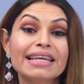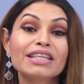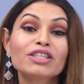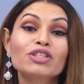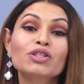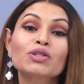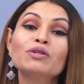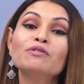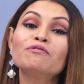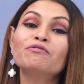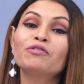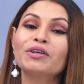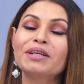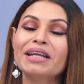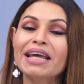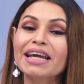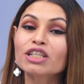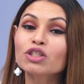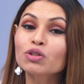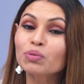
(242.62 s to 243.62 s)
tuned for
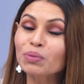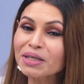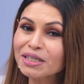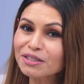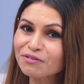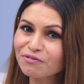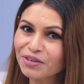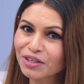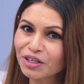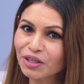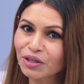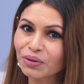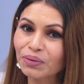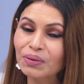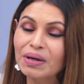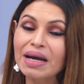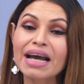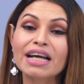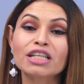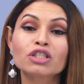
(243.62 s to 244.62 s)
next week's
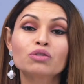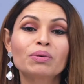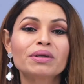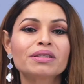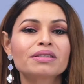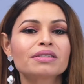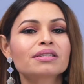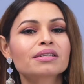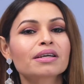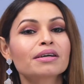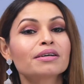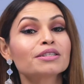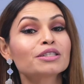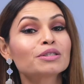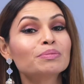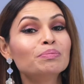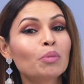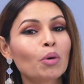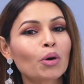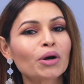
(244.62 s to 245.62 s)
video as we
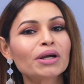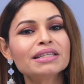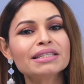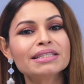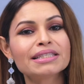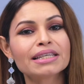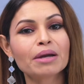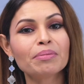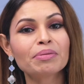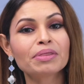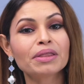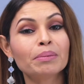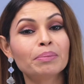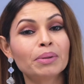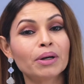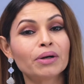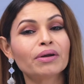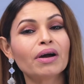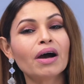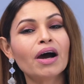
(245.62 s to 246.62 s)
discuss more in depth
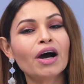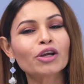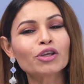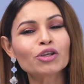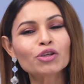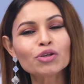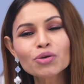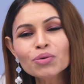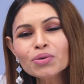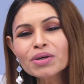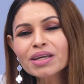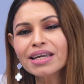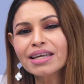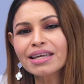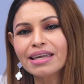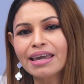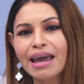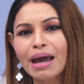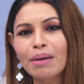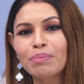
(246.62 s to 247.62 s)
about how you
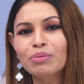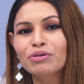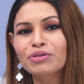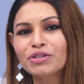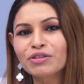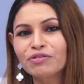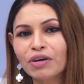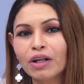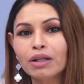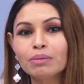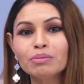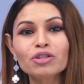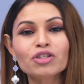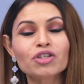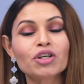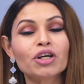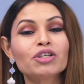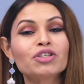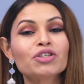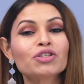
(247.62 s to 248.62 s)
can cap your development
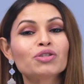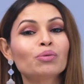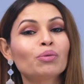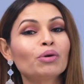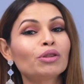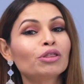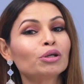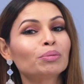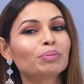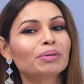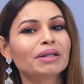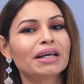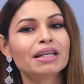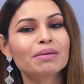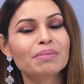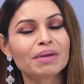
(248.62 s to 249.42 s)
charges with your planning